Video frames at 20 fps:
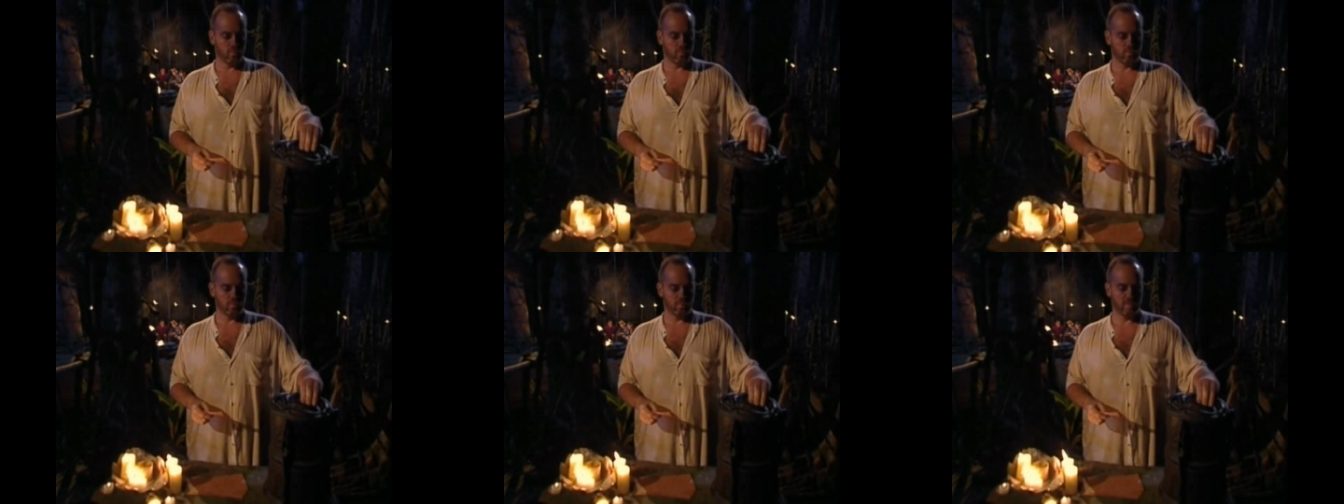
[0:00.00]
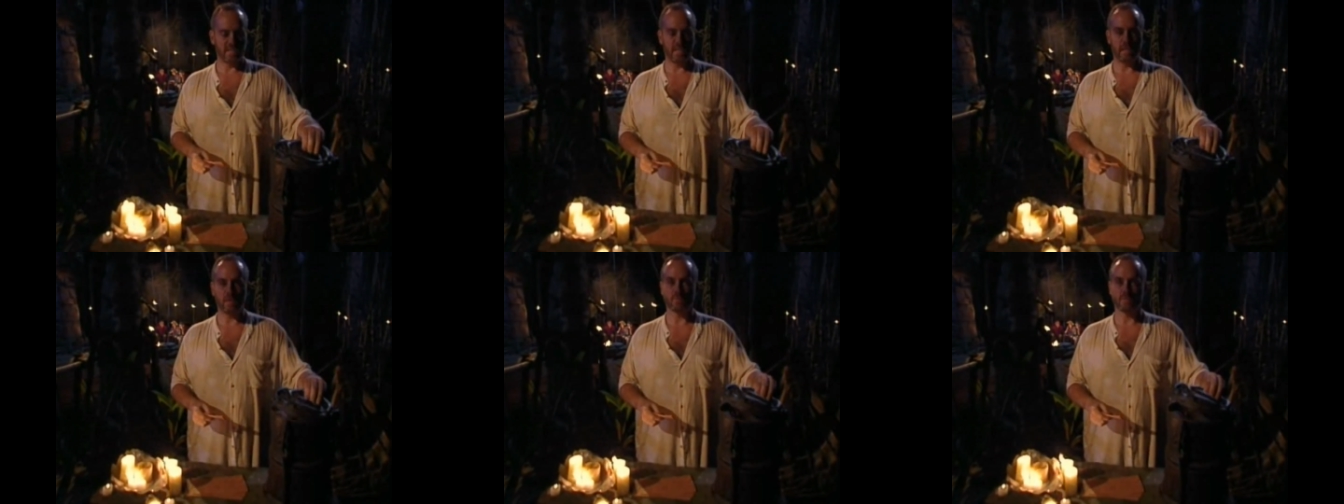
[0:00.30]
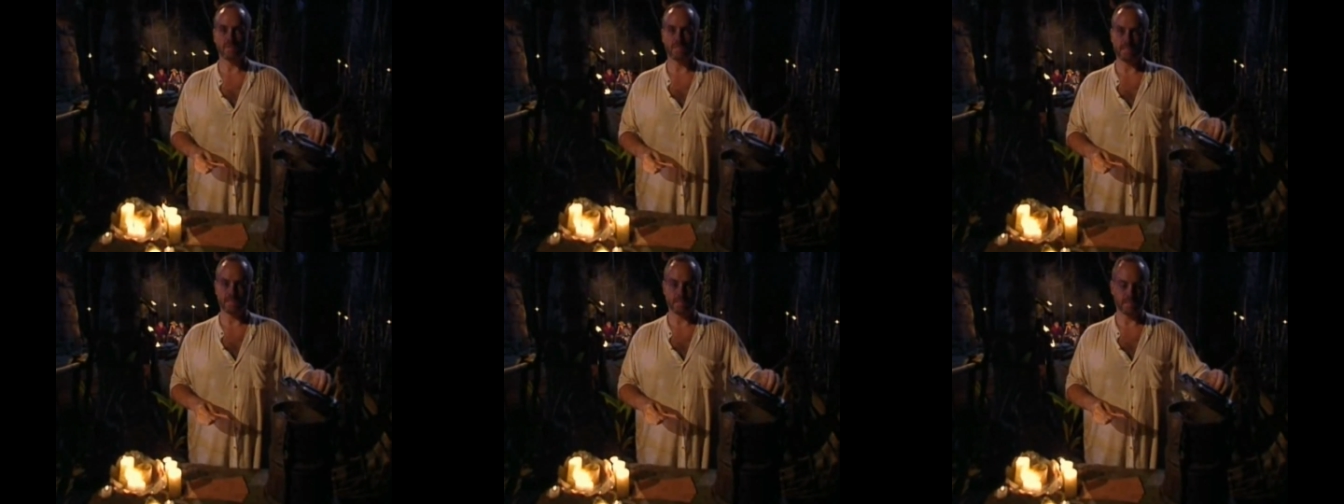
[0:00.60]
Subtle
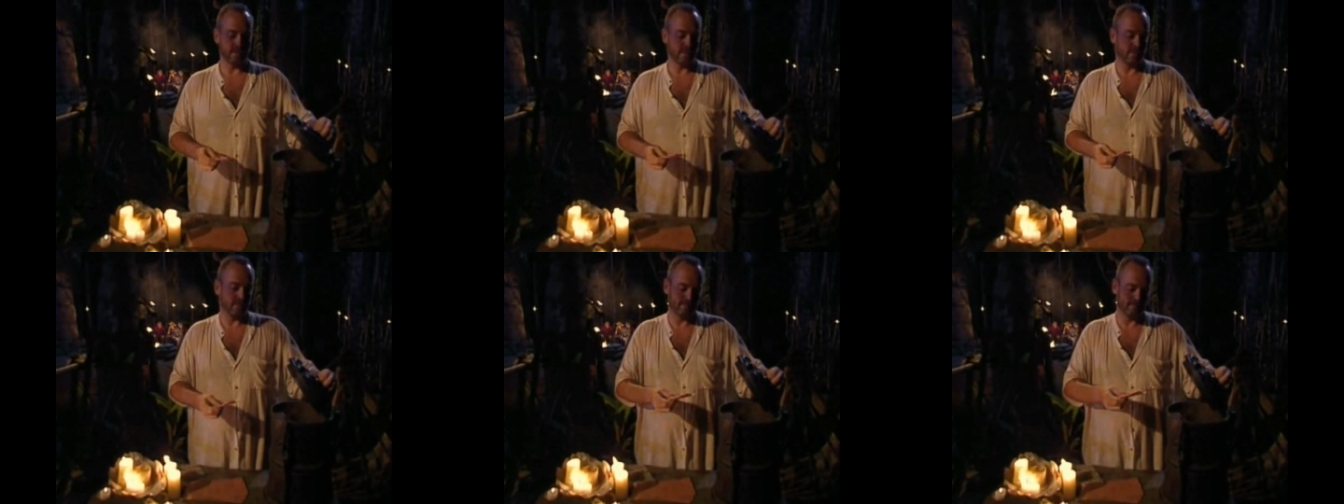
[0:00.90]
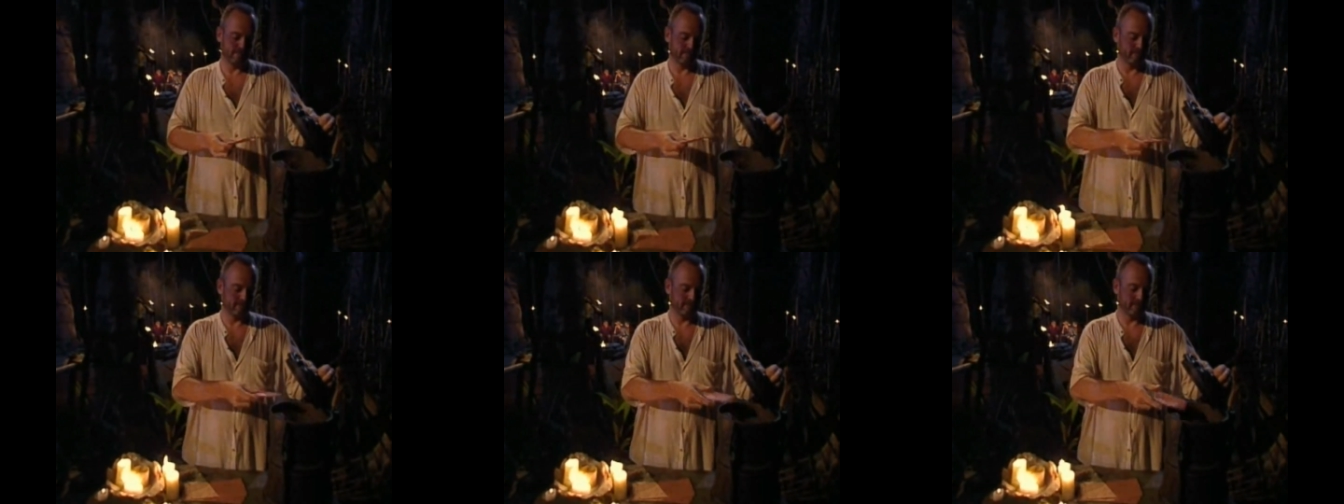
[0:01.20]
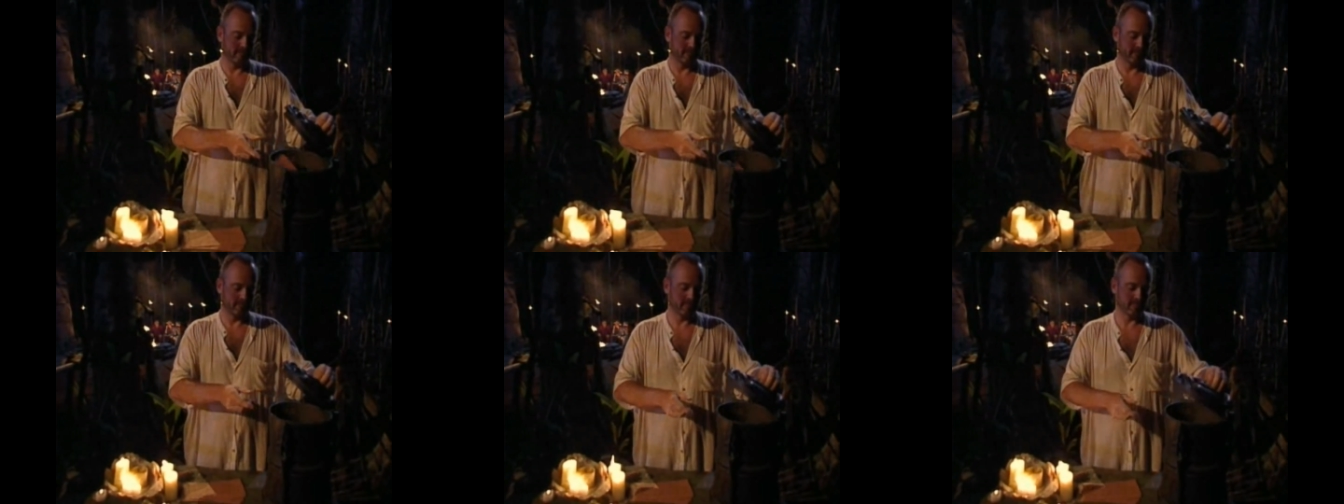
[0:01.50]
reasons.
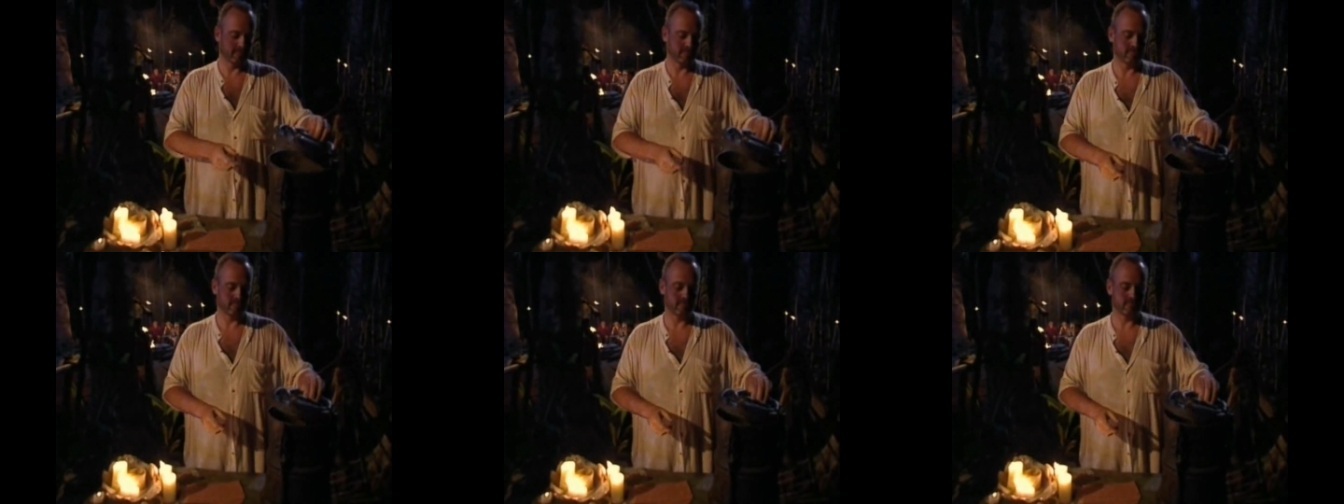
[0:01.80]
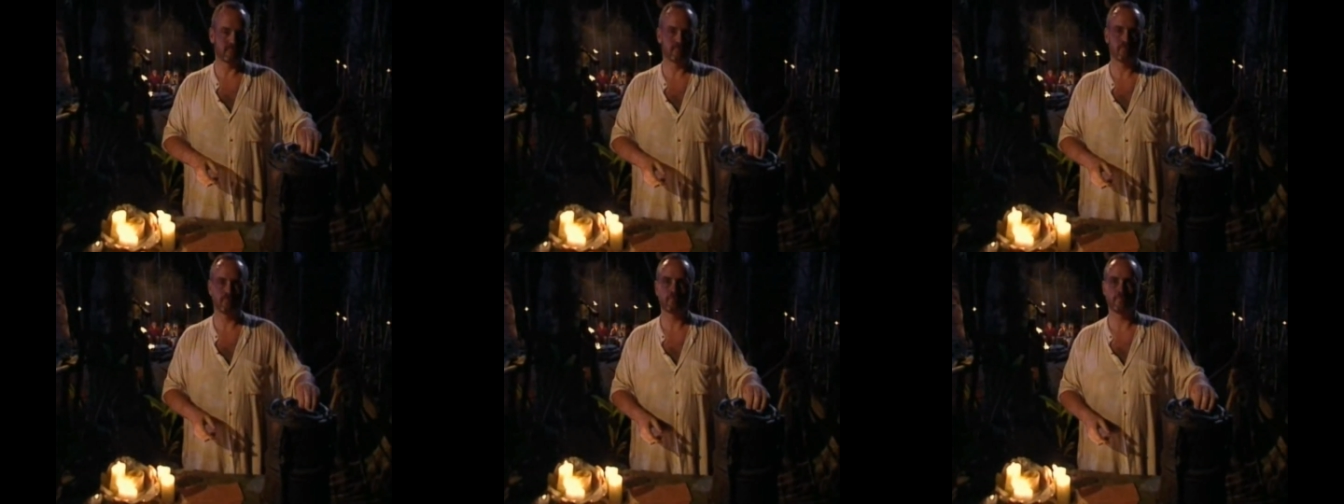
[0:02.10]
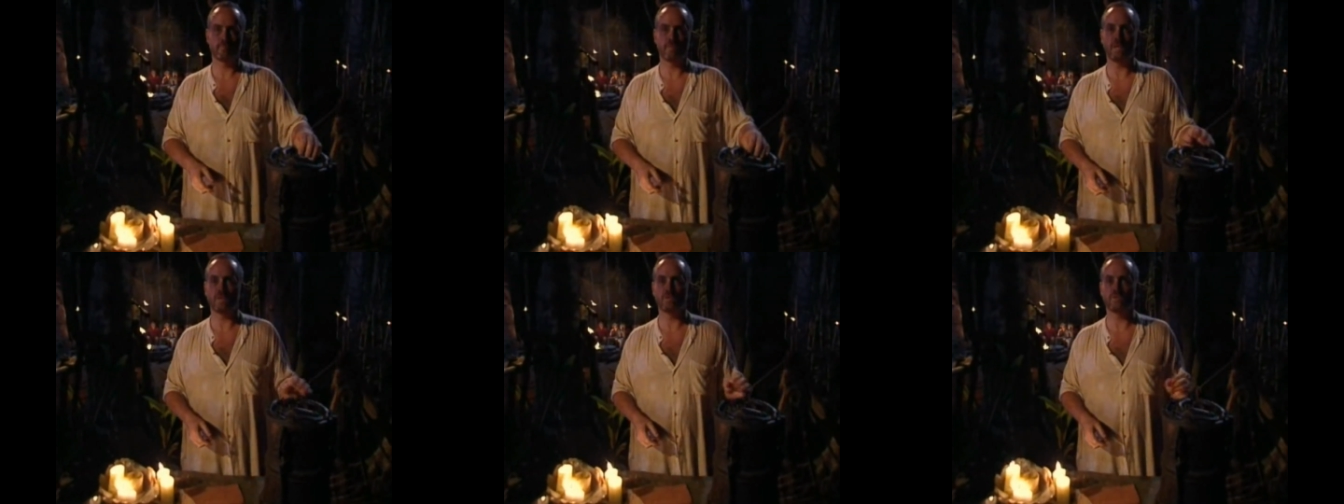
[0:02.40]

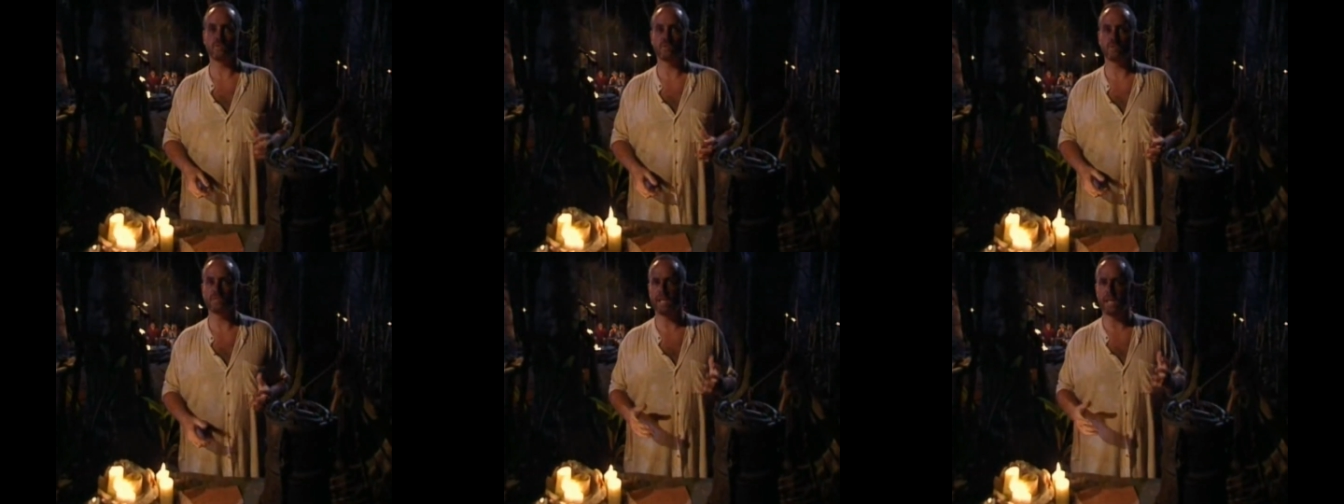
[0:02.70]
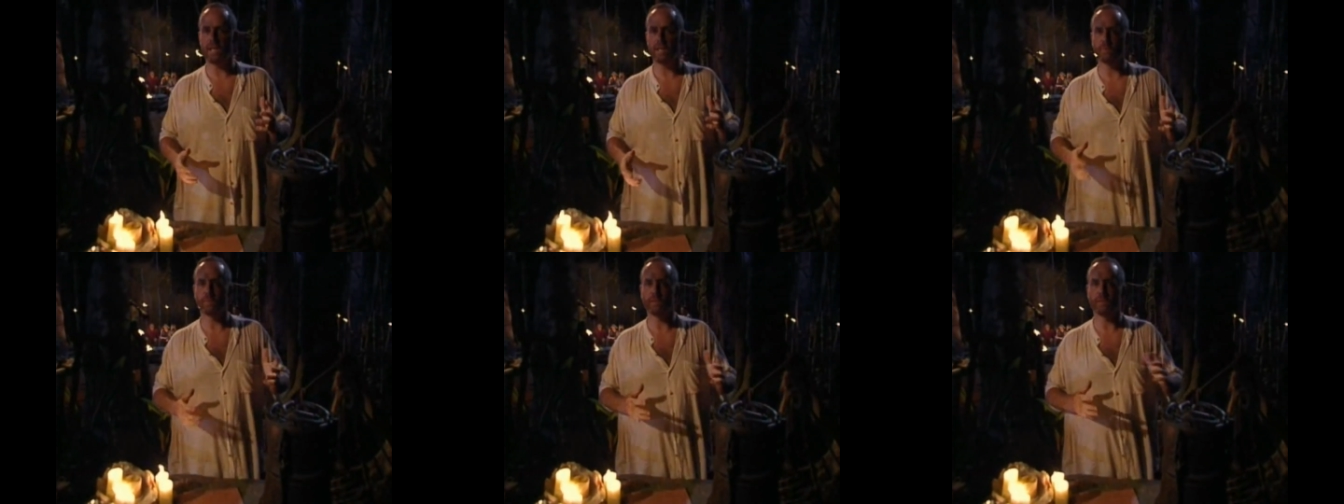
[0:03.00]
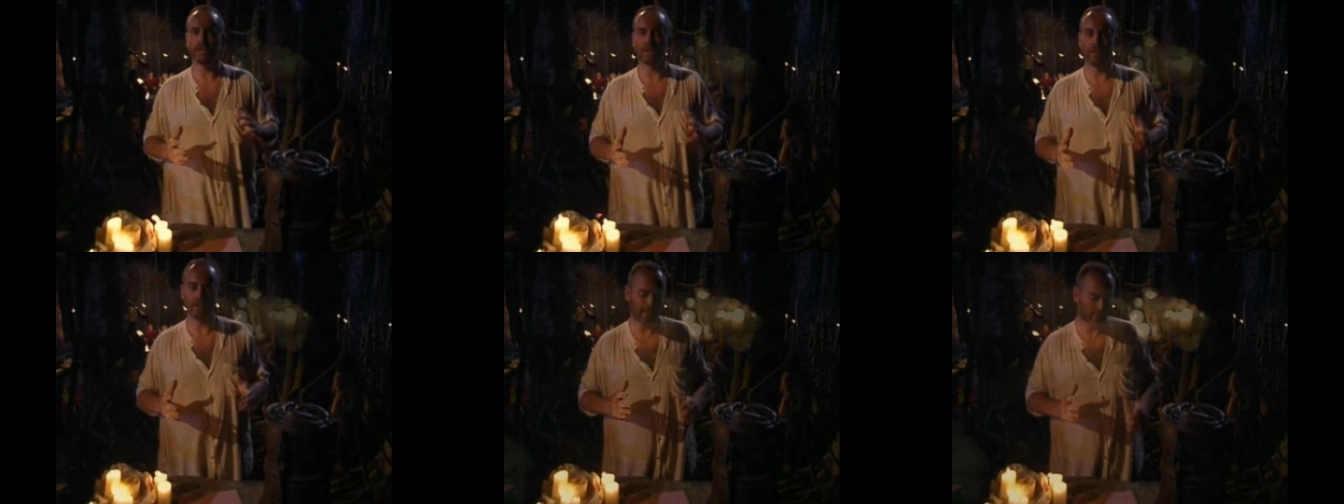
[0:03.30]
Not sure exactly what they
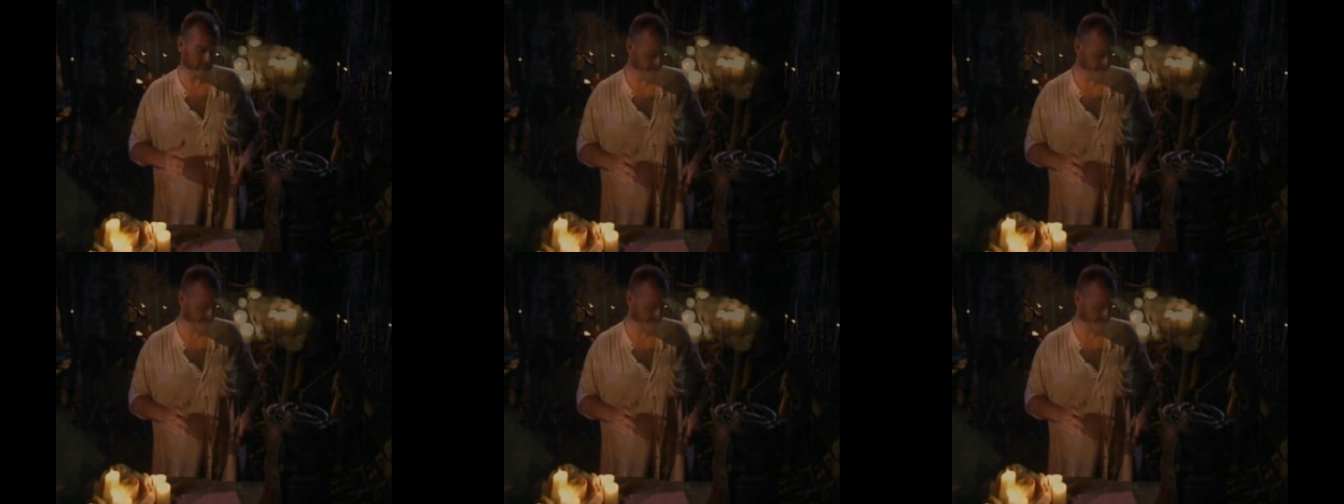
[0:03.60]
are.